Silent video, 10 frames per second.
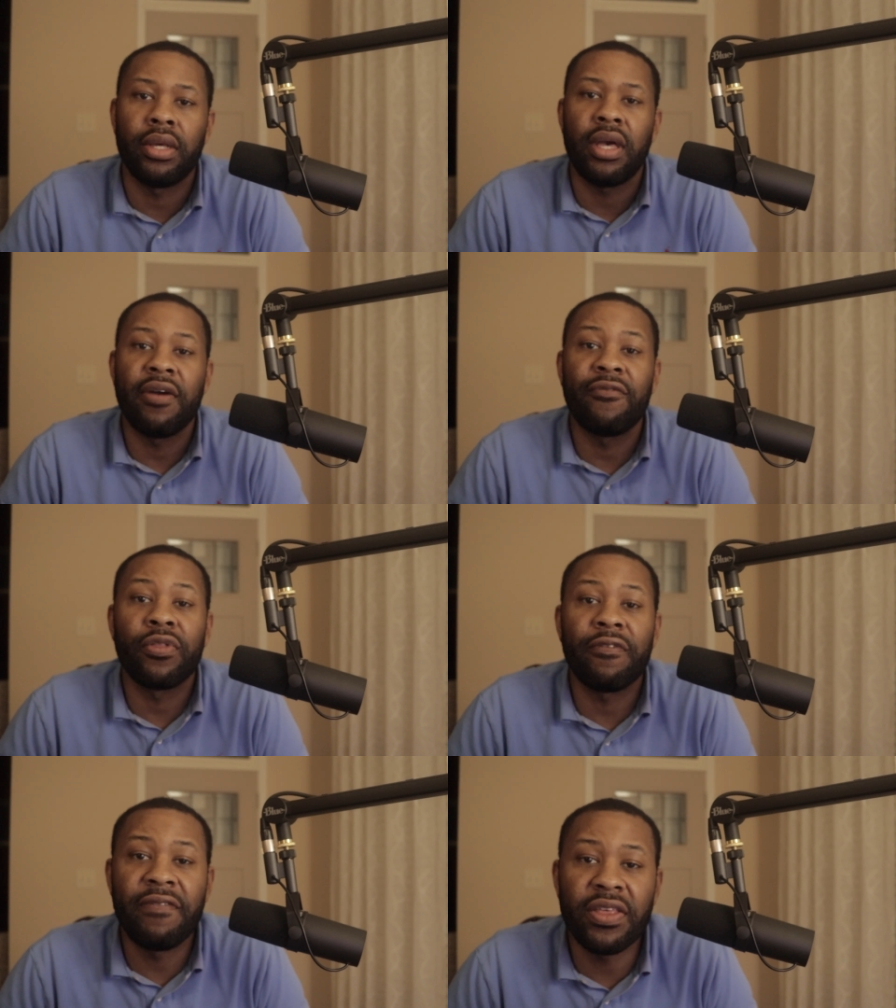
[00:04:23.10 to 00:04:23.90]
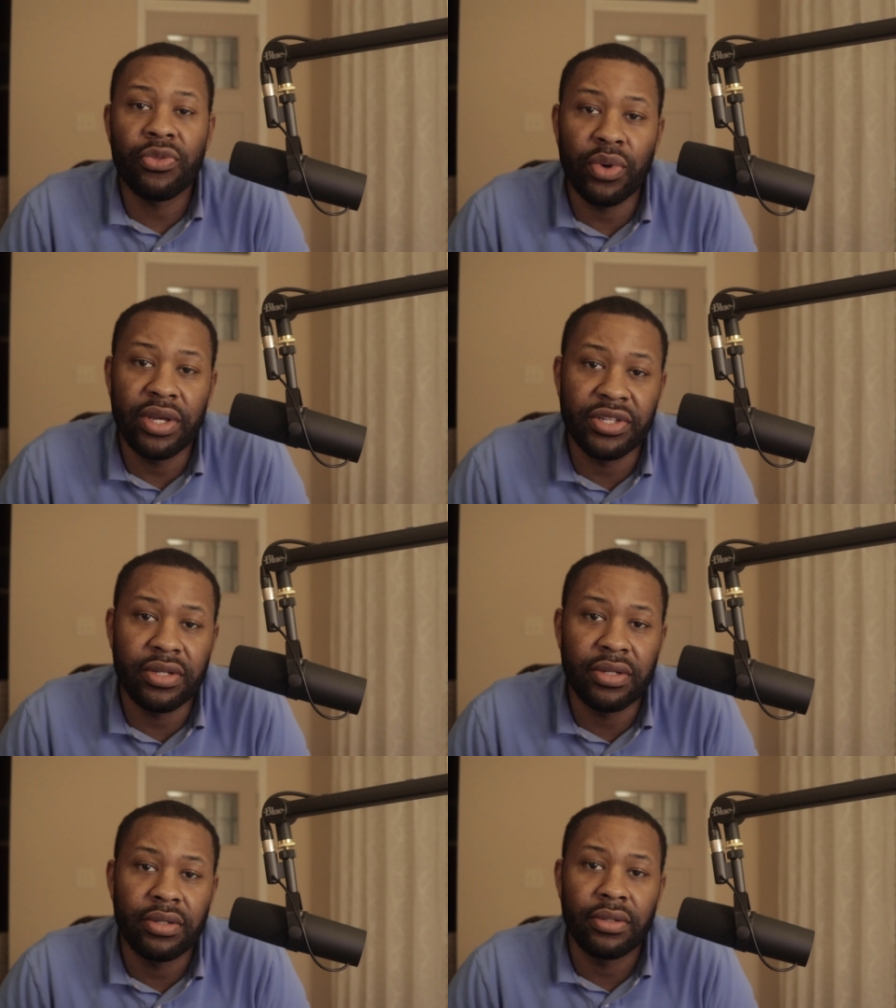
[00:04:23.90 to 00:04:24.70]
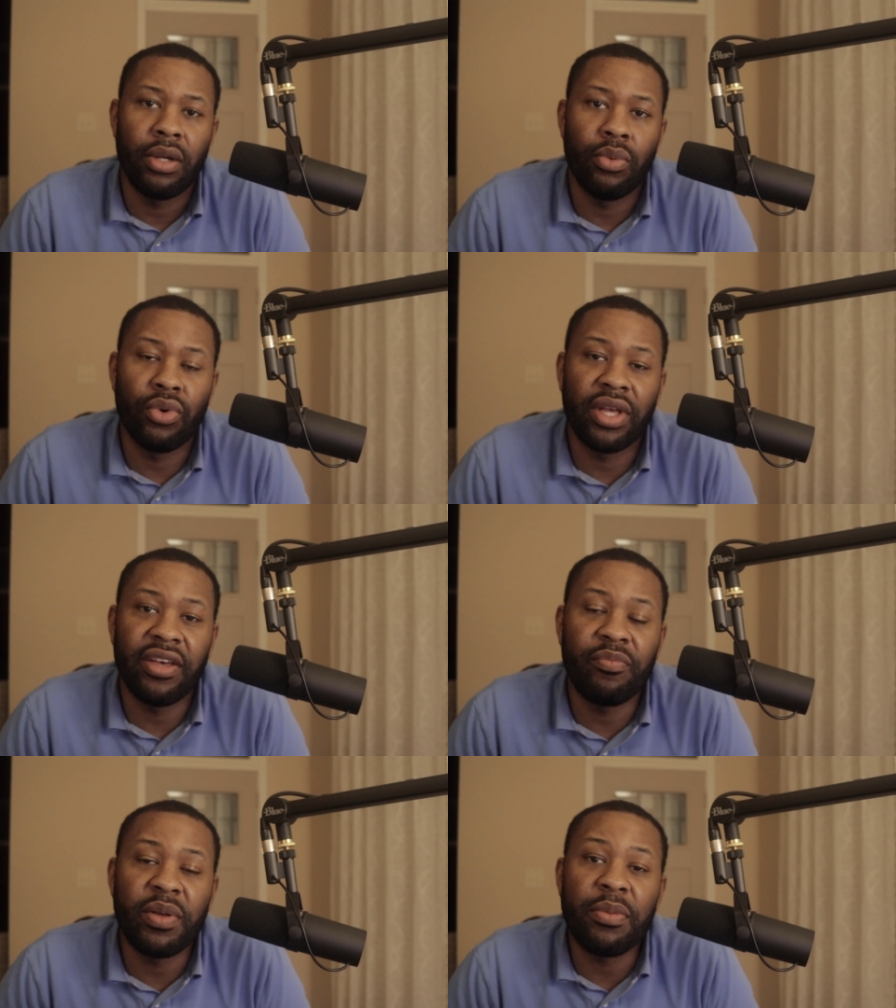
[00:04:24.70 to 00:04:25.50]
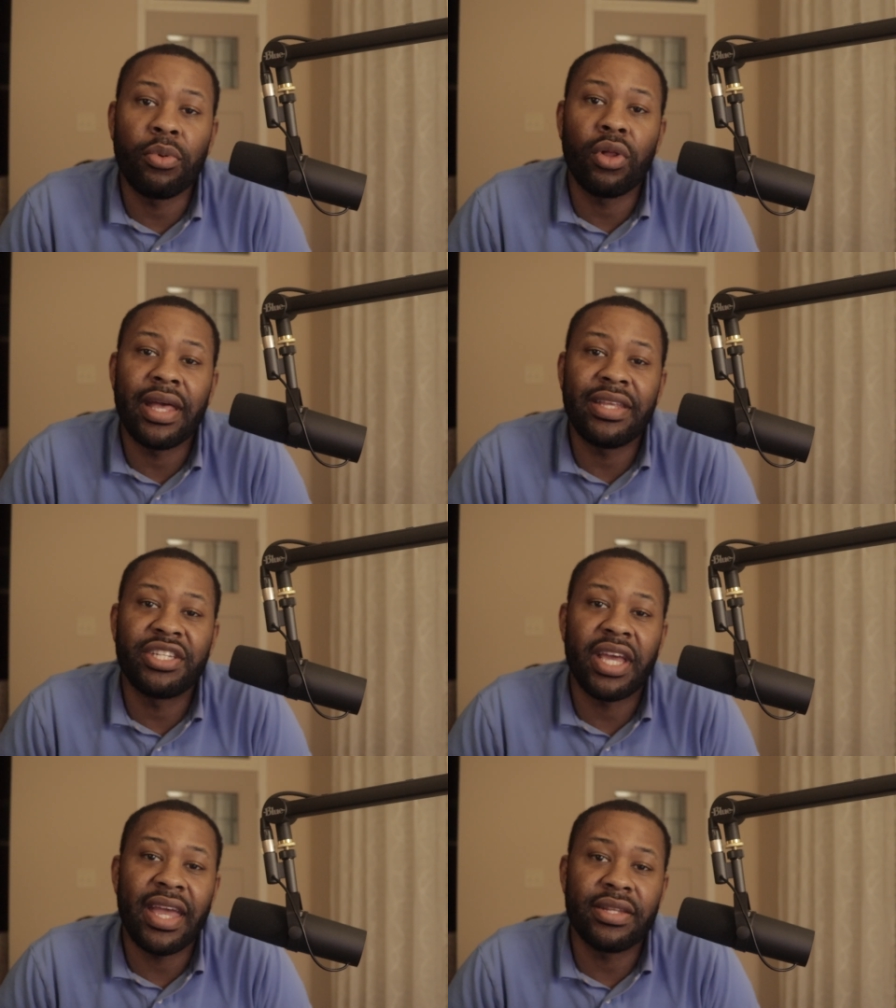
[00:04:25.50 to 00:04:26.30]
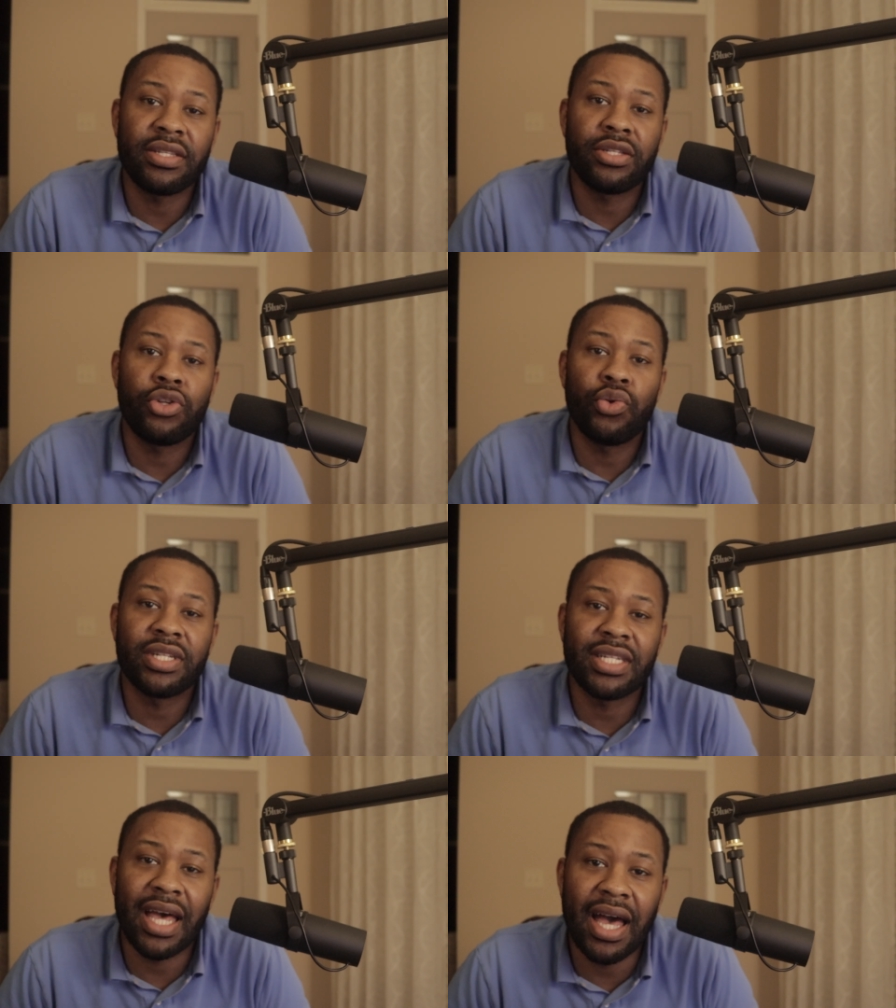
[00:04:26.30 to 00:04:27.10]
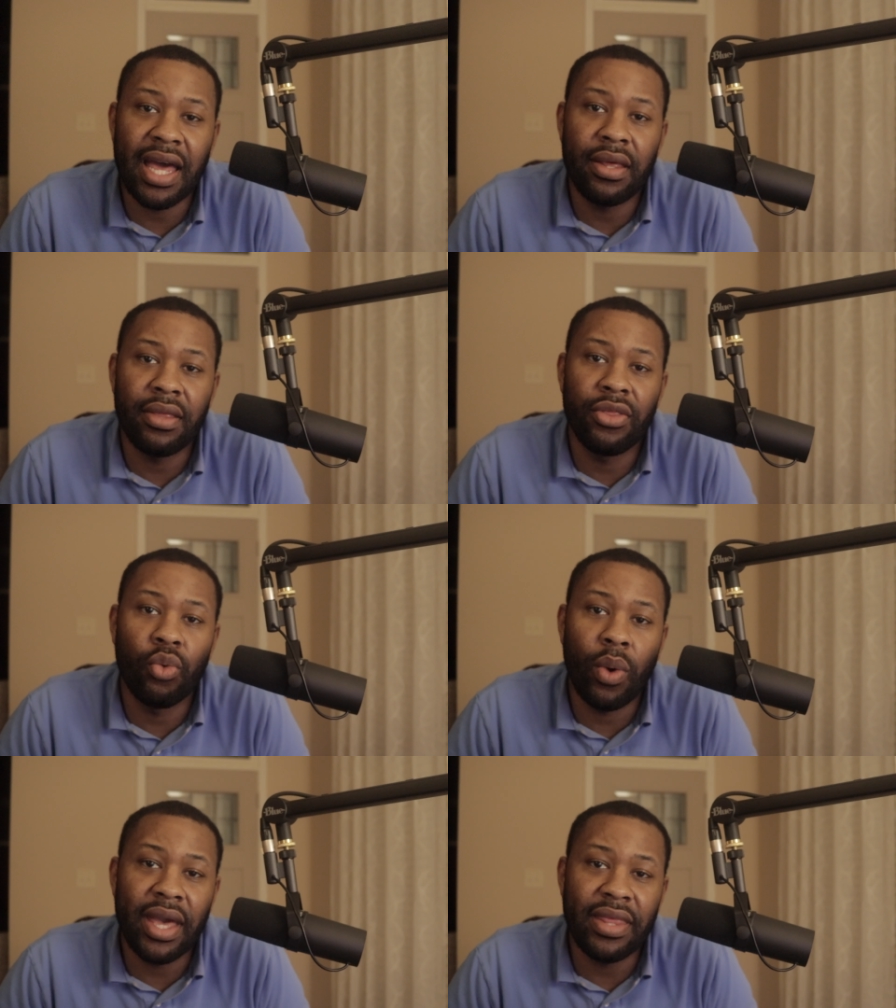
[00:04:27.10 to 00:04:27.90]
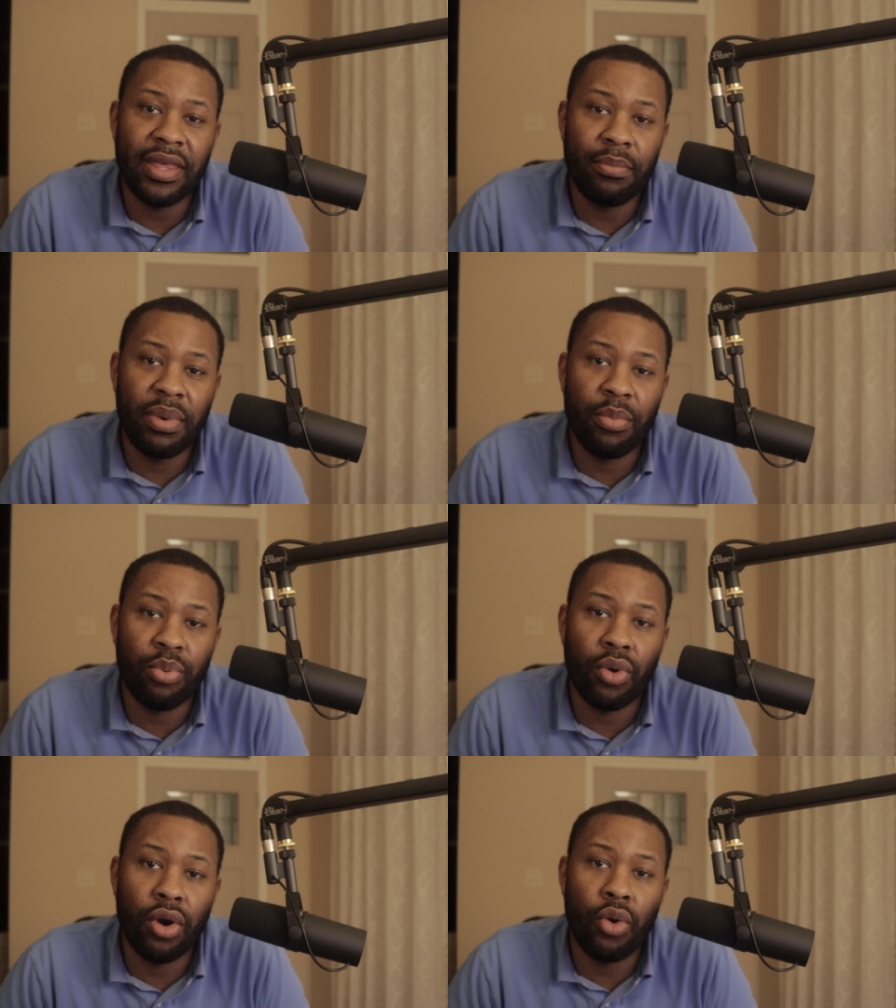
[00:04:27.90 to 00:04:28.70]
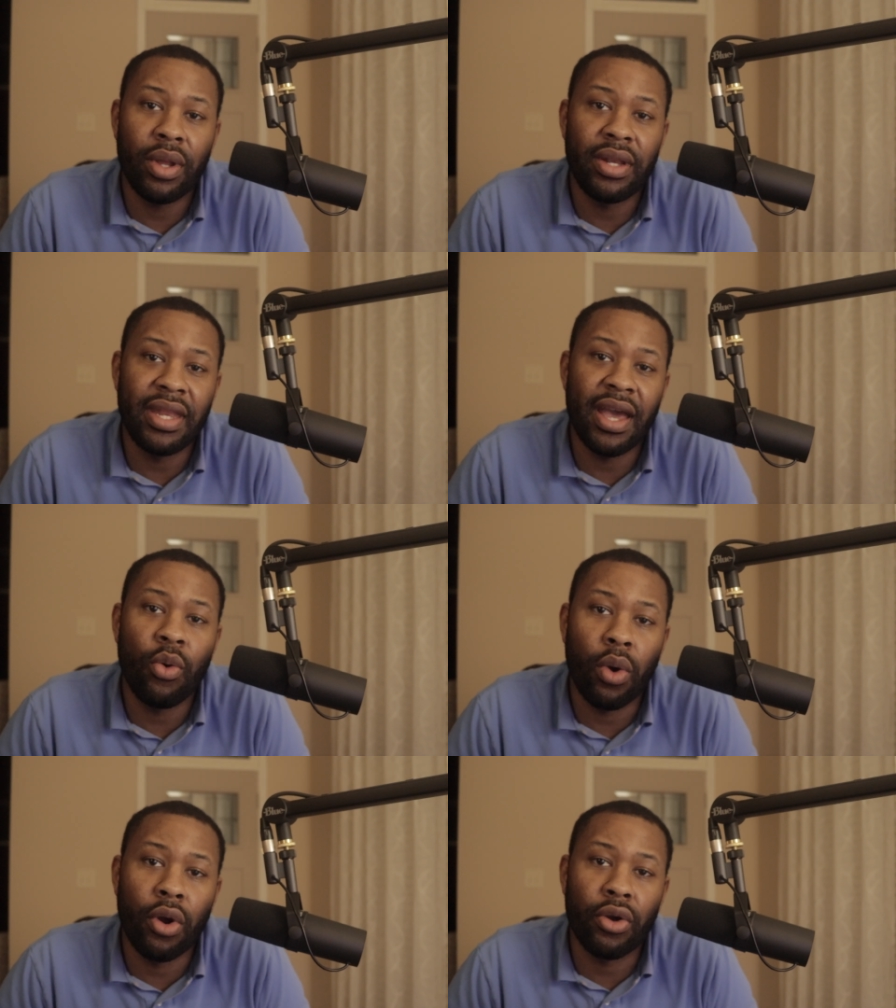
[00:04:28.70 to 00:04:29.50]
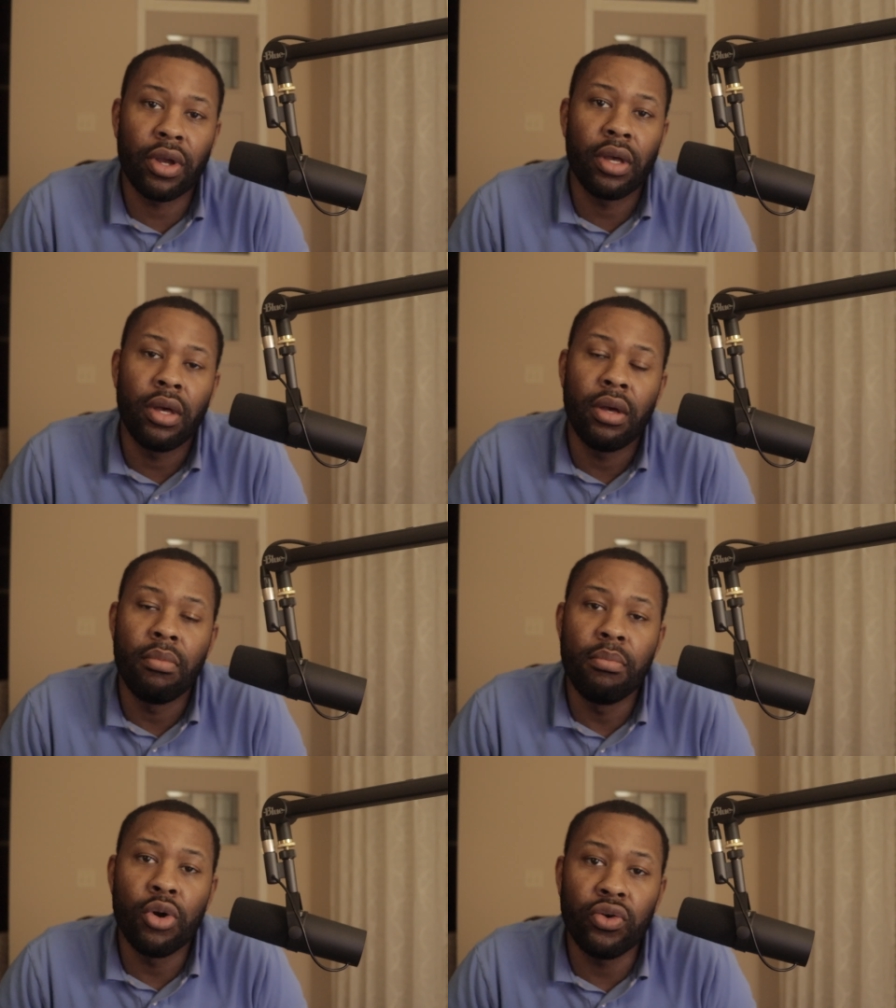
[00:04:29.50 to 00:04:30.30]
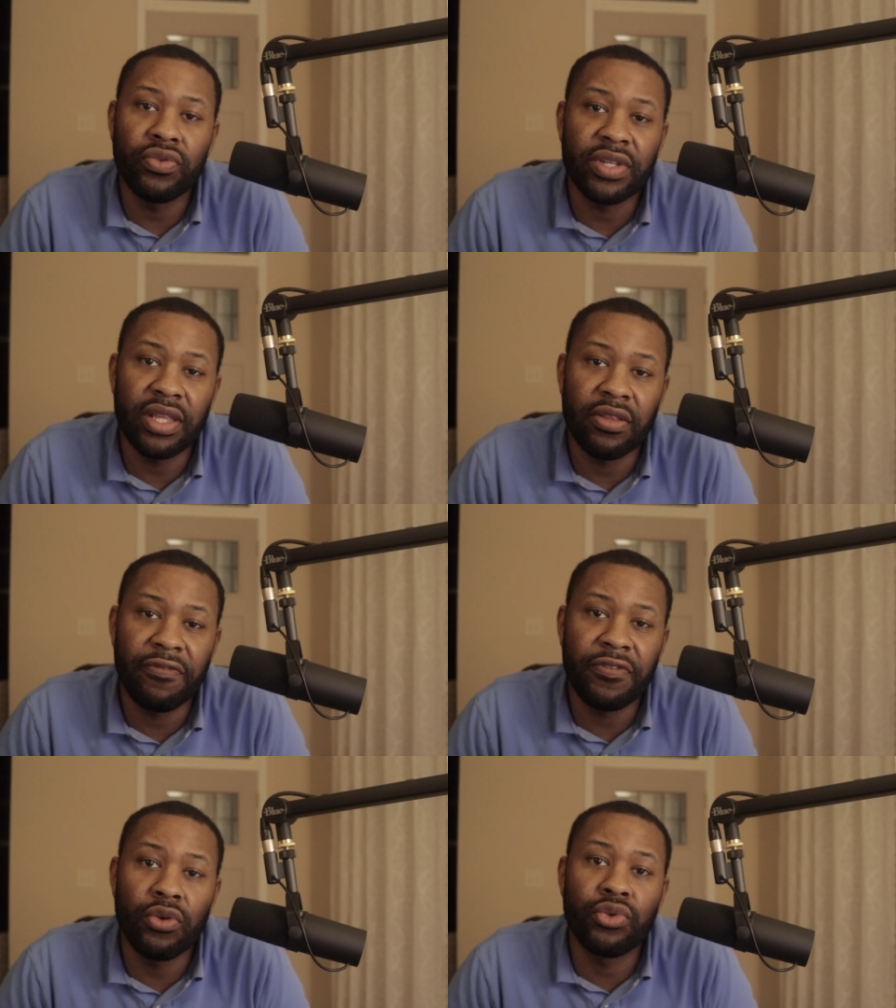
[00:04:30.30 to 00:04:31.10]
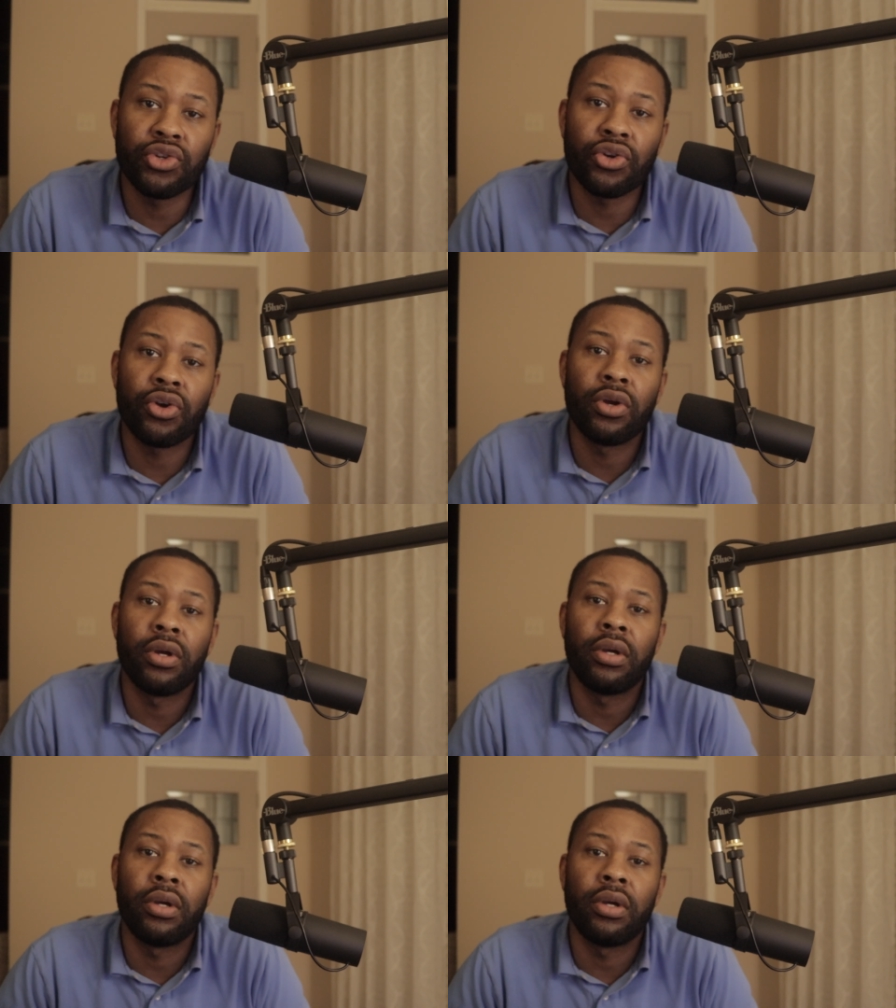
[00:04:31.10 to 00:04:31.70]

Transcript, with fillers: And for the fifth reason, it will give people a chance to decide the way that Bepro Network moves in the future.